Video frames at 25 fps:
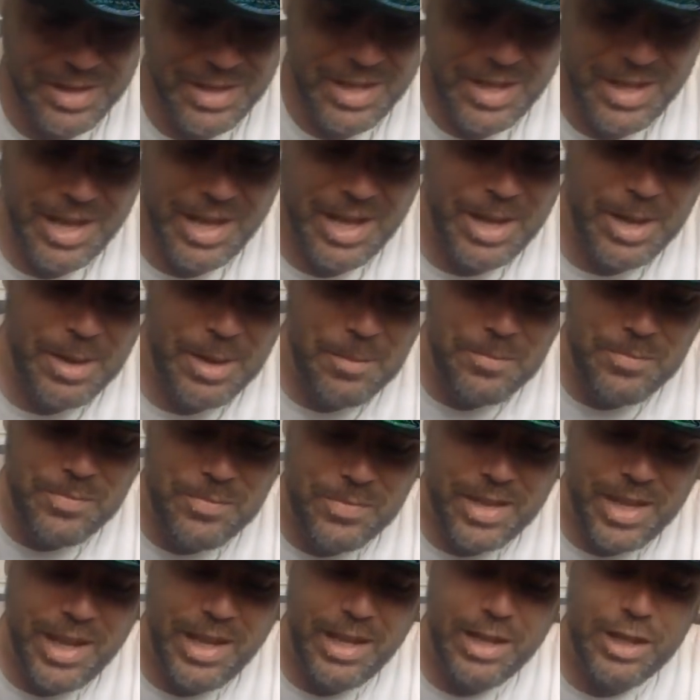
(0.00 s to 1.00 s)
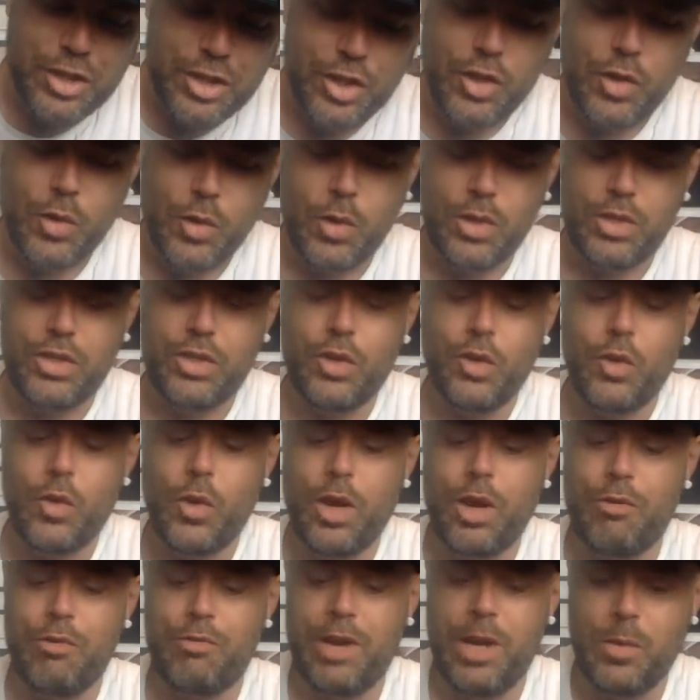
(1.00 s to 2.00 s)
England should go a tour
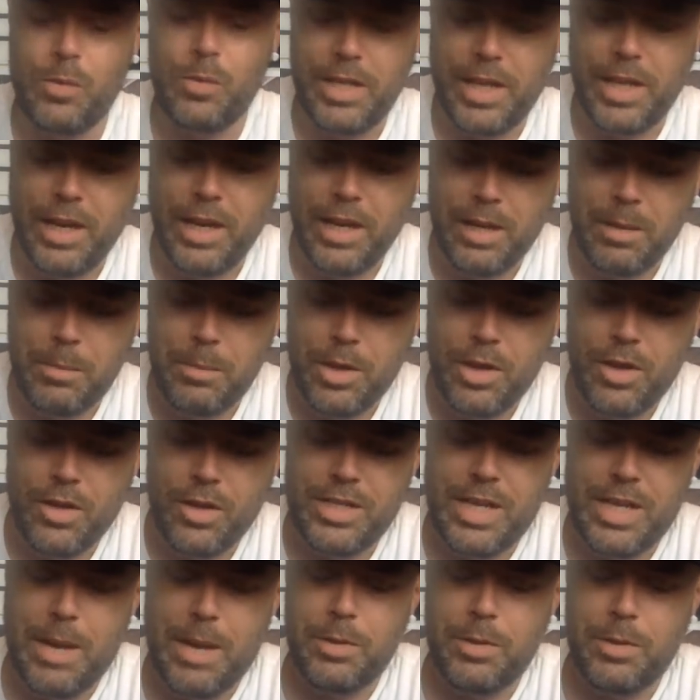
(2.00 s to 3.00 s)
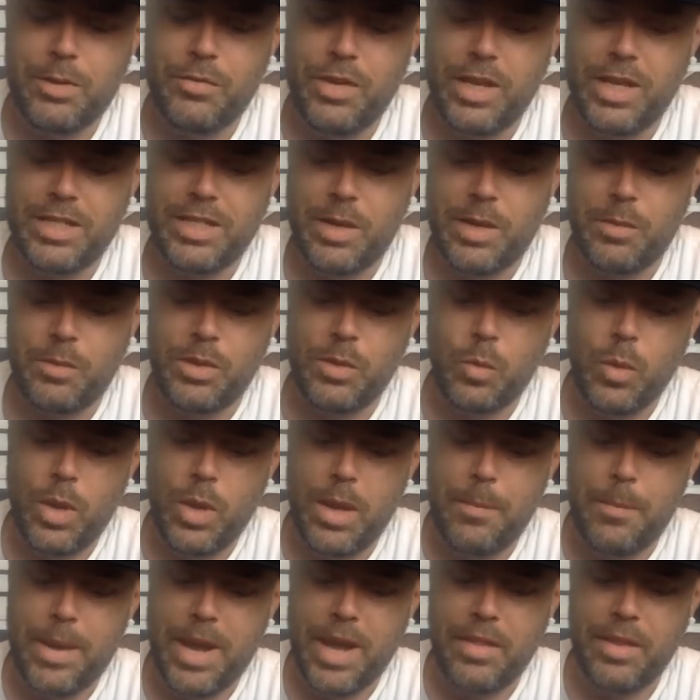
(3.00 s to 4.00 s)
around England because the atmosphere sounded
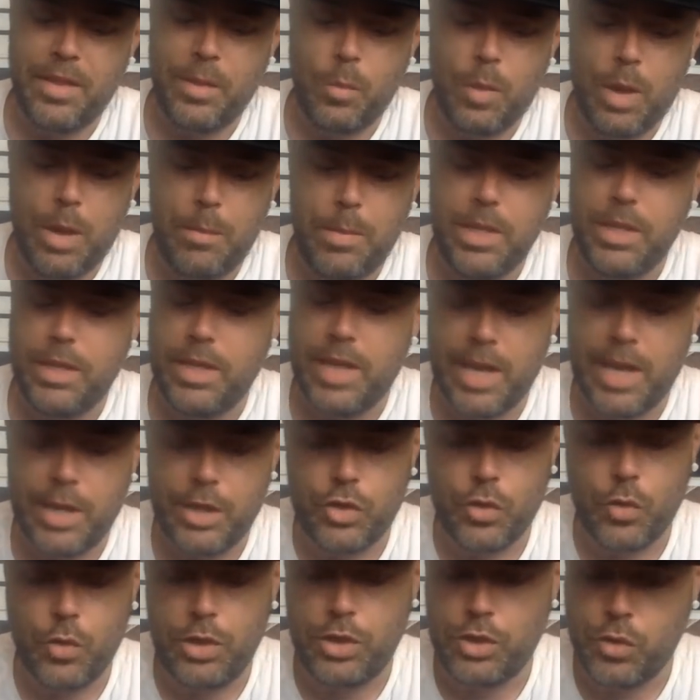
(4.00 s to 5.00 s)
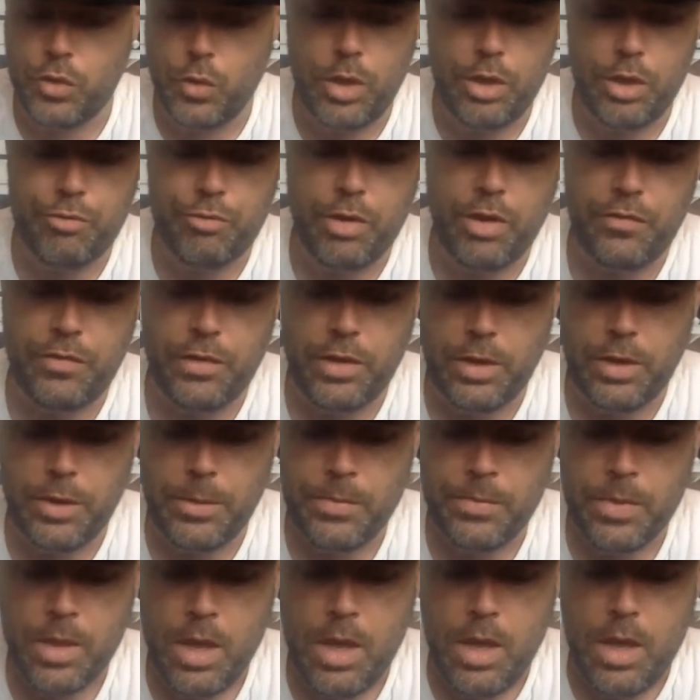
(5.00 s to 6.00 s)
way better than Wembley. Yeah, Jody, totally agree with you.
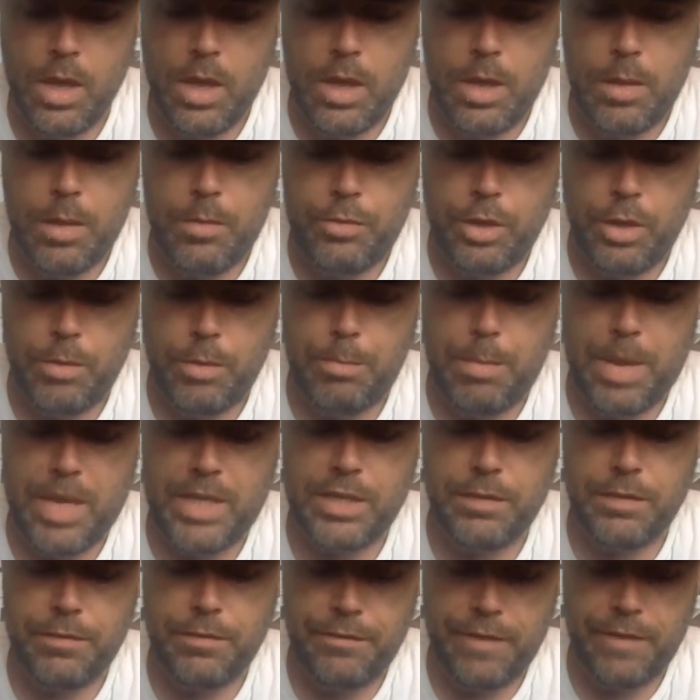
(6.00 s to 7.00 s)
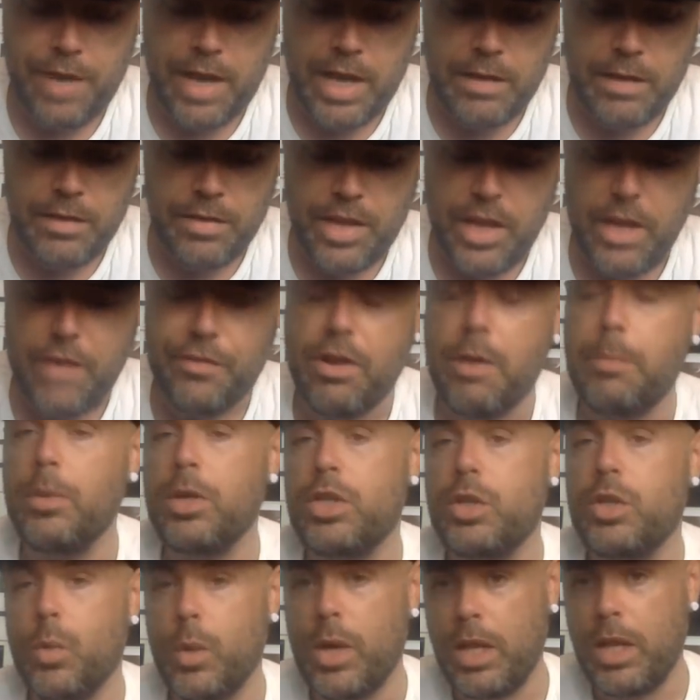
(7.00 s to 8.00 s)
You're a massive fan. Thank you very
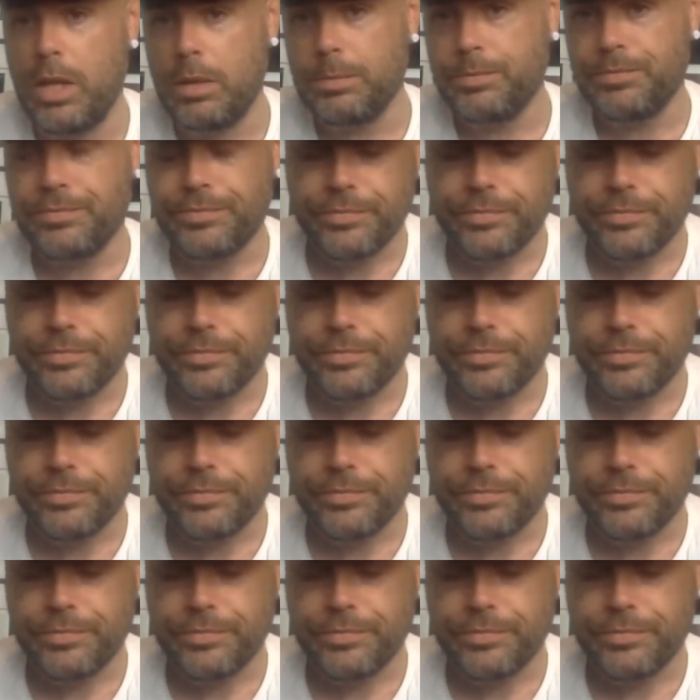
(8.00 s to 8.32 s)
much, Will.